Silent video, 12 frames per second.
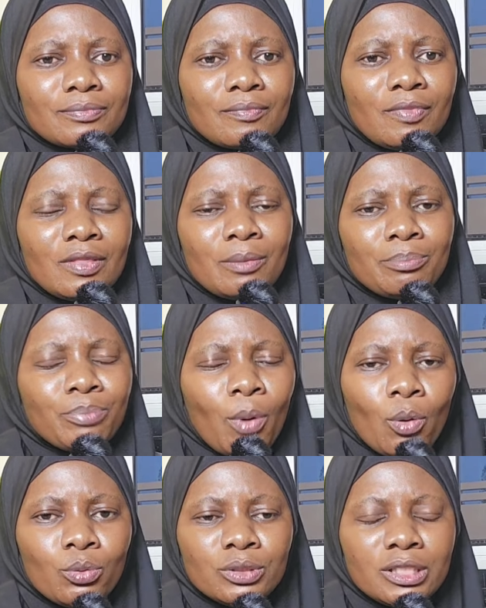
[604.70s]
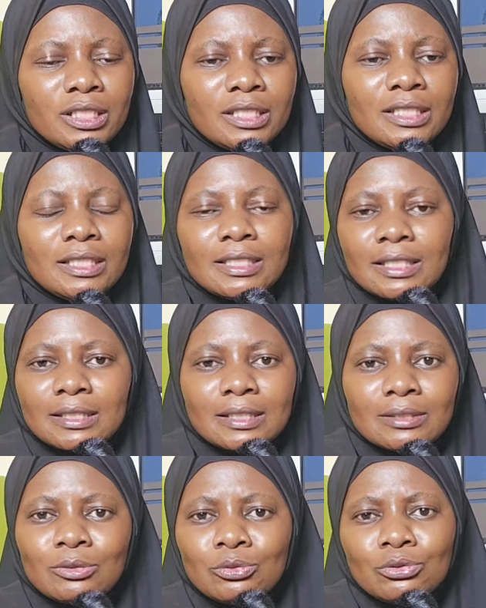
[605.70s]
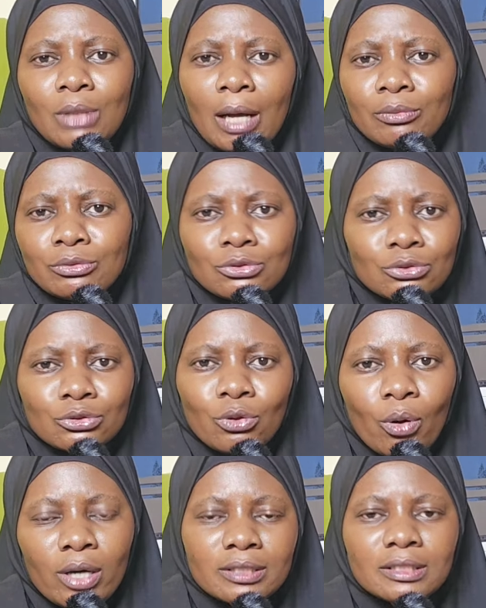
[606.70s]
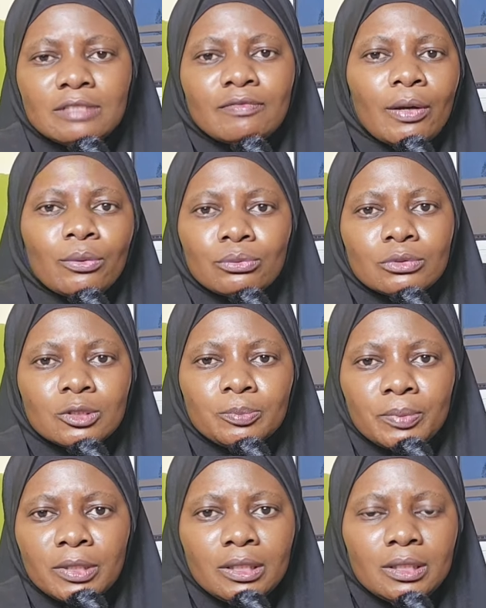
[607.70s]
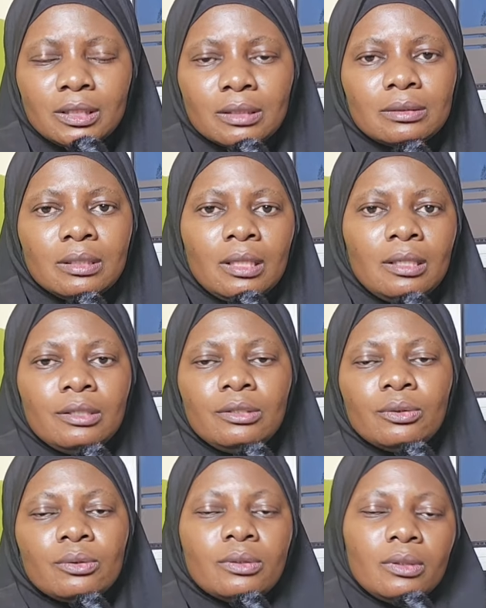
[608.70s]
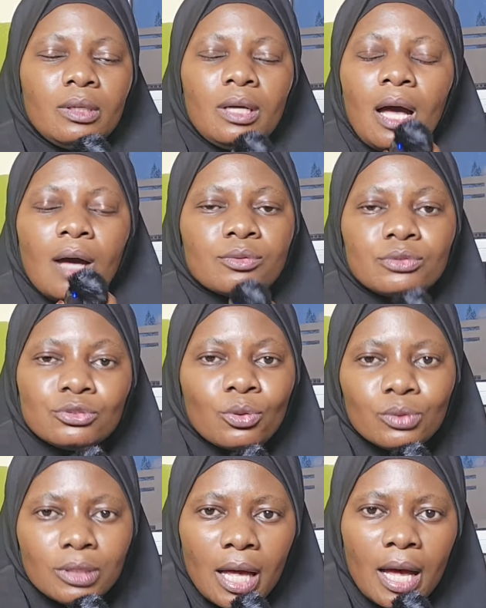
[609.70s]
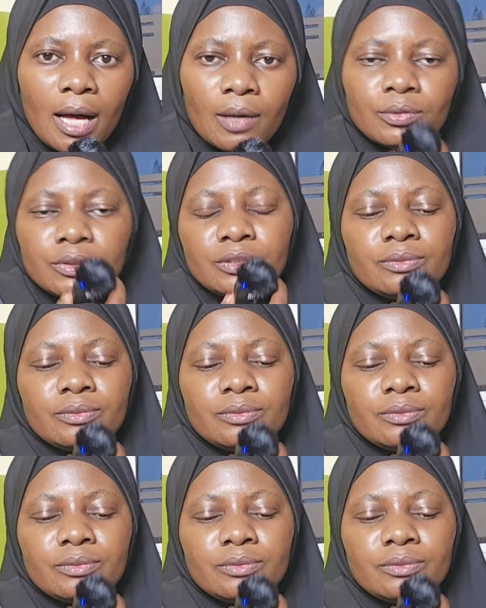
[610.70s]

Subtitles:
the bold key that I was so talkative, I could speak, you know, I was so loud.